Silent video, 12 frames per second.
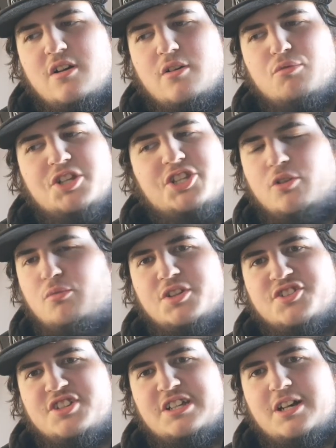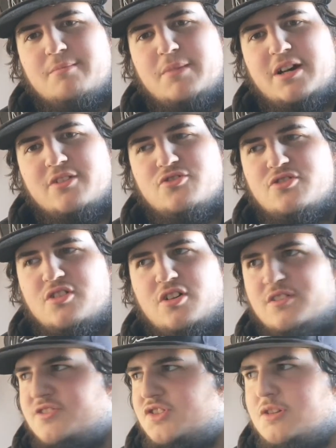We don't want to see that match,
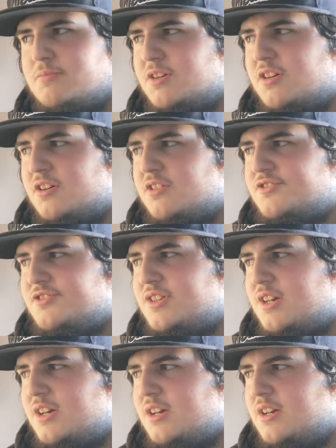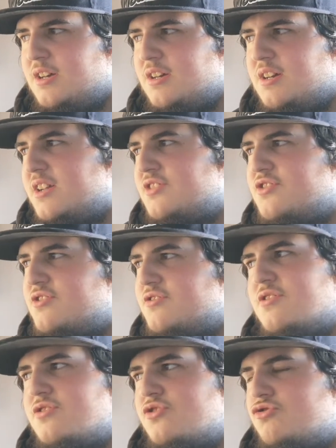honestly, because it's
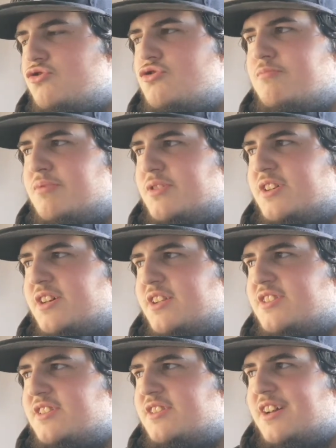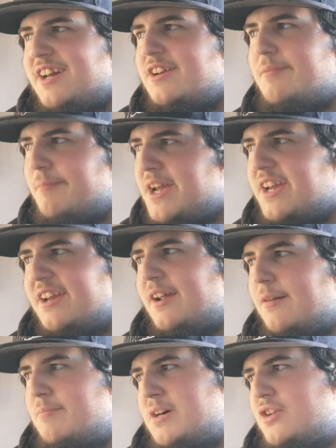just stupid. They're gonna make it
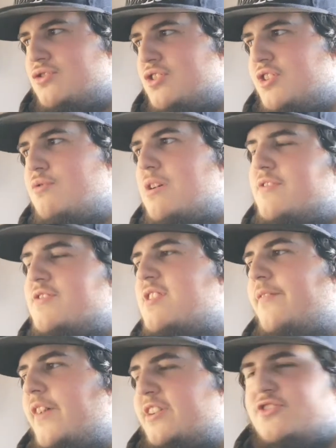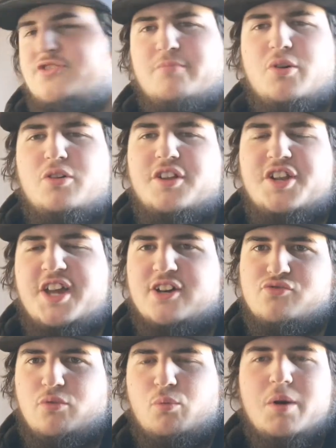about the UFC fighters more than the
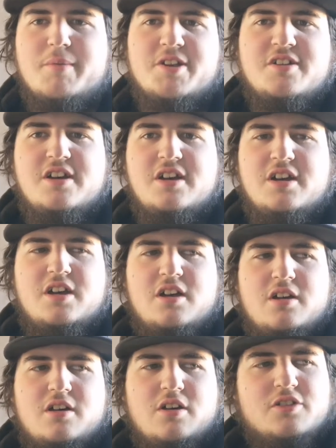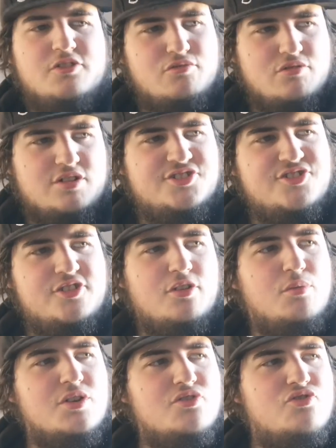actual women on the roster,
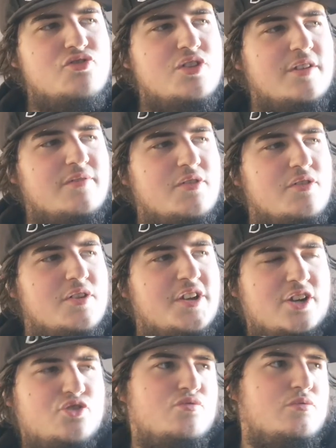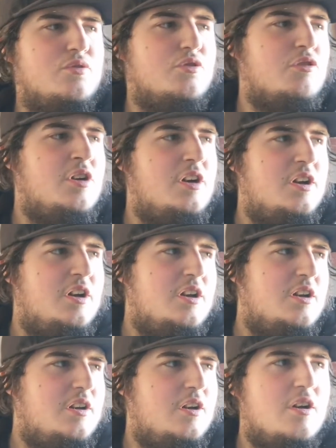which, if you're an actual
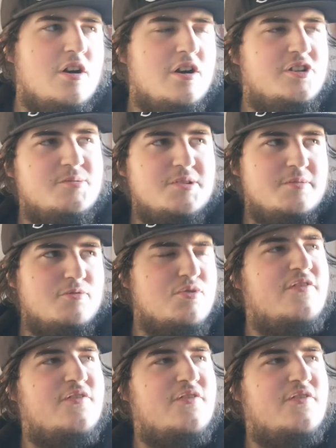WWE